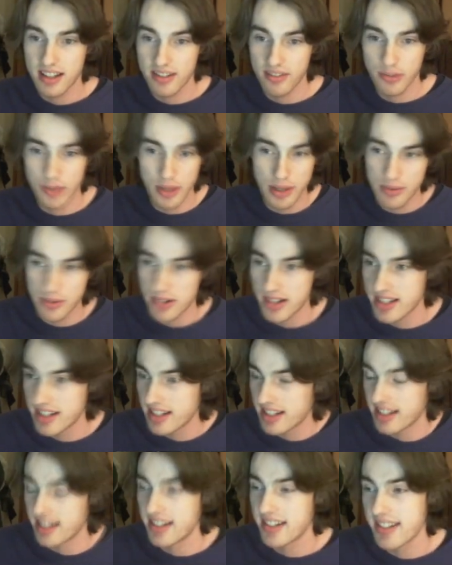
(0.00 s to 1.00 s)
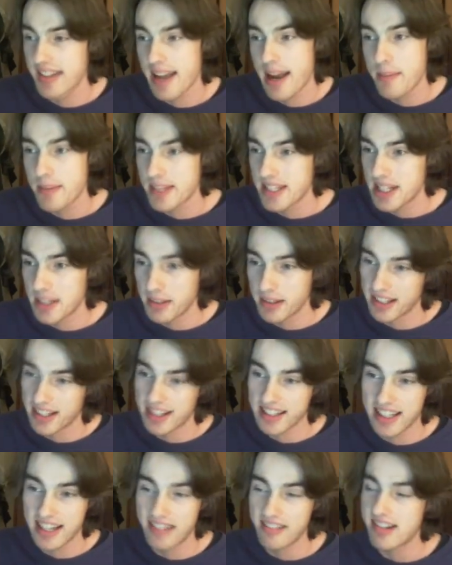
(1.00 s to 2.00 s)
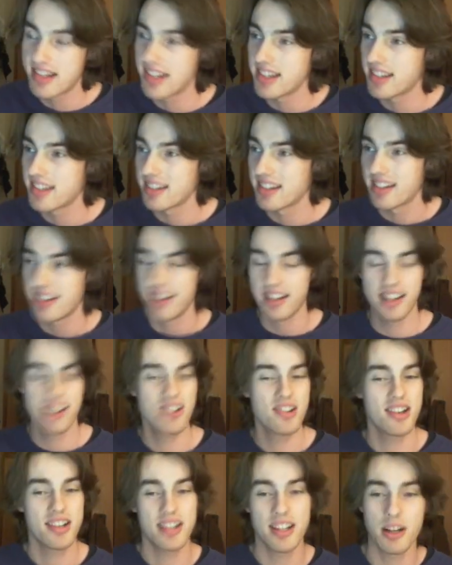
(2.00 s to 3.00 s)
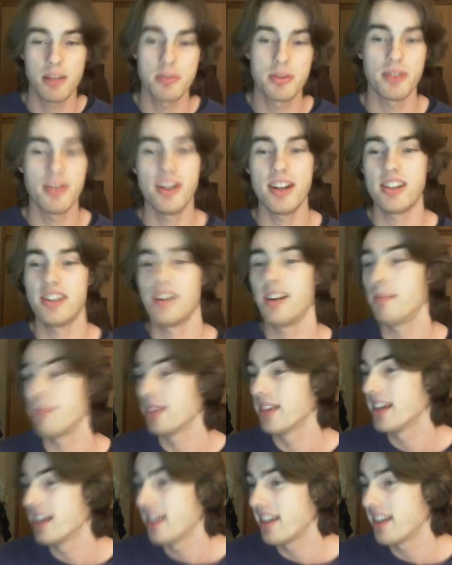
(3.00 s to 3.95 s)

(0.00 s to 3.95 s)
For whatever reason, it just happens to be like that, which is an interesting observation.